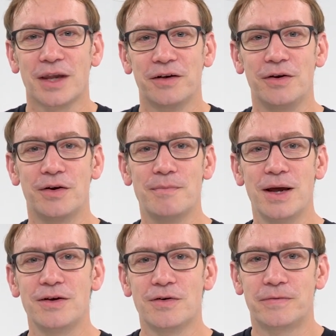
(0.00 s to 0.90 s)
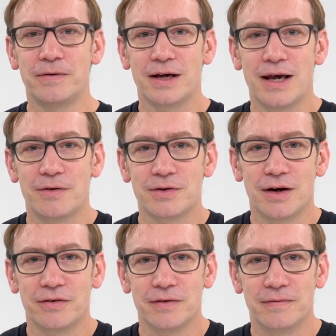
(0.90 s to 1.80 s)
So you can make your free account on
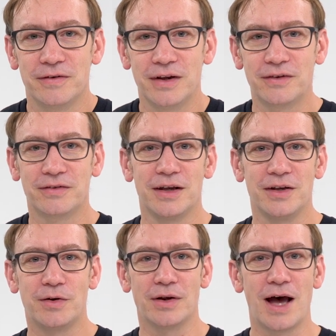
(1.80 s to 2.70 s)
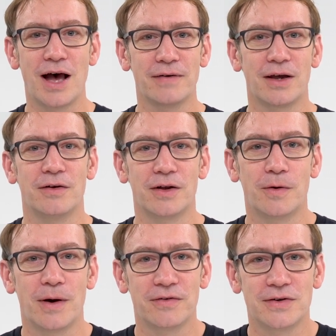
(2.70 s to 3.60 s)
Isaac Physics, you can have a go at the
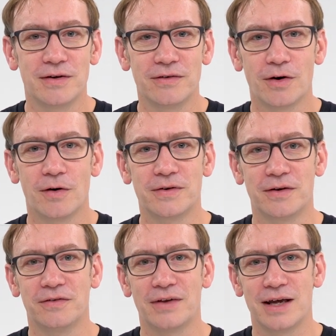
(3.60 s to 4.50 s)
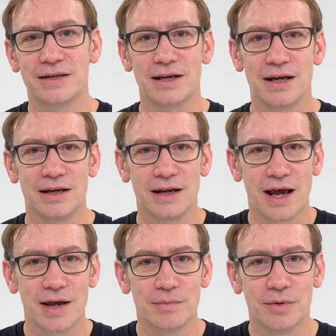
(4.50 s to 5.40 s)
questions, often set in
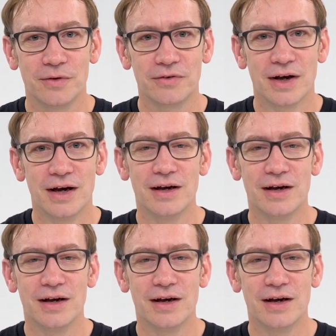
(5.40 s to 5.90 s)
game boards,